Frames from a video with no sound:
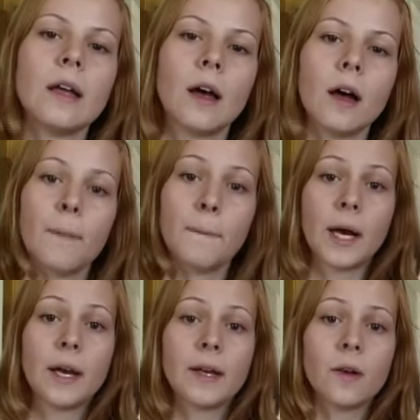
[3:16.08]

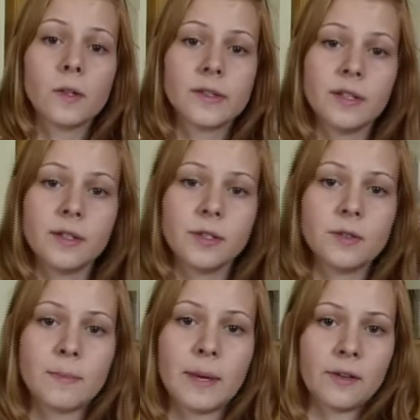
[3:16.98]
I also didn't
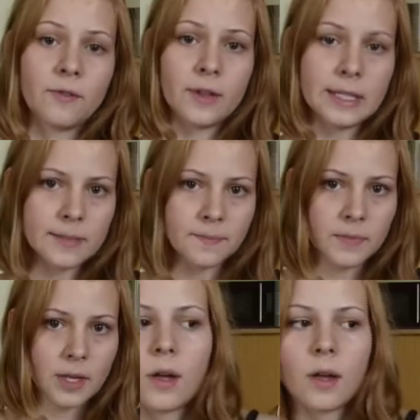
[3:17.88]
use a pattern for this.
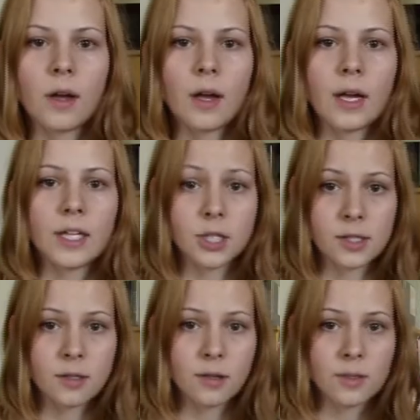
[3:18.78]
I
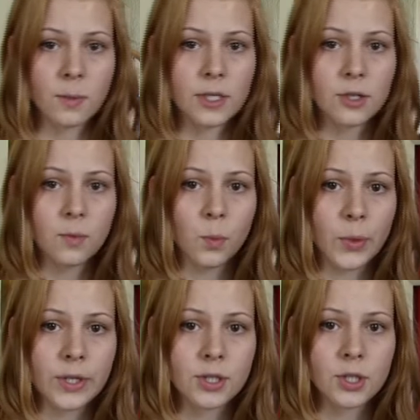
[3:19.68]
just took a sweatshirt
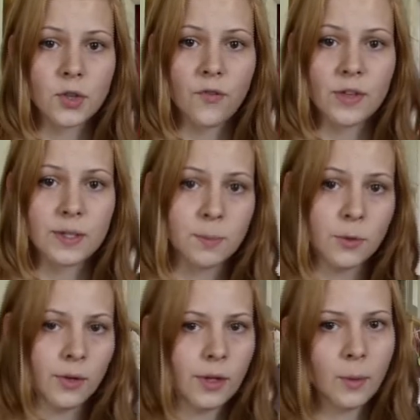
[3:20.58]
which fits me
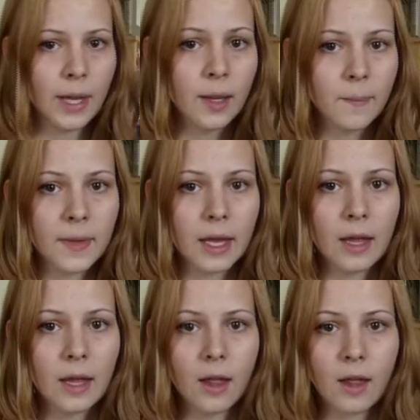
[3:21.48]
really well
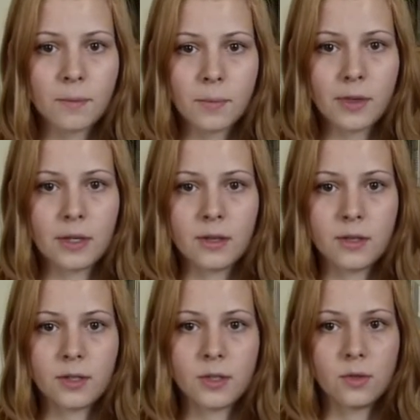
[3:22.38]
and put it
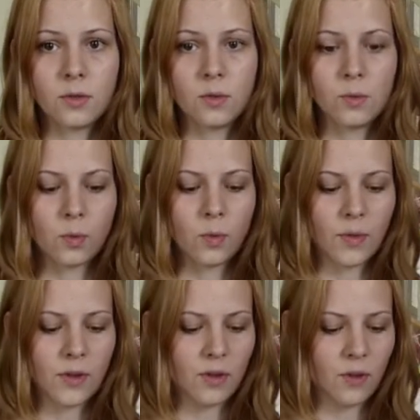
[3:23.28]
onto
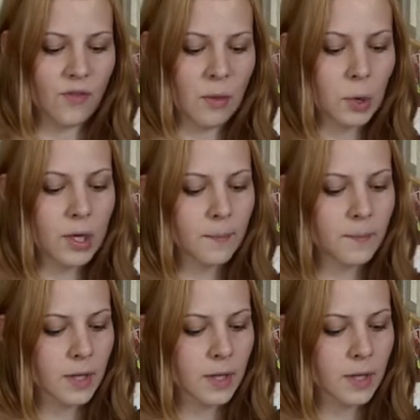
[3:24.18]
the fabric.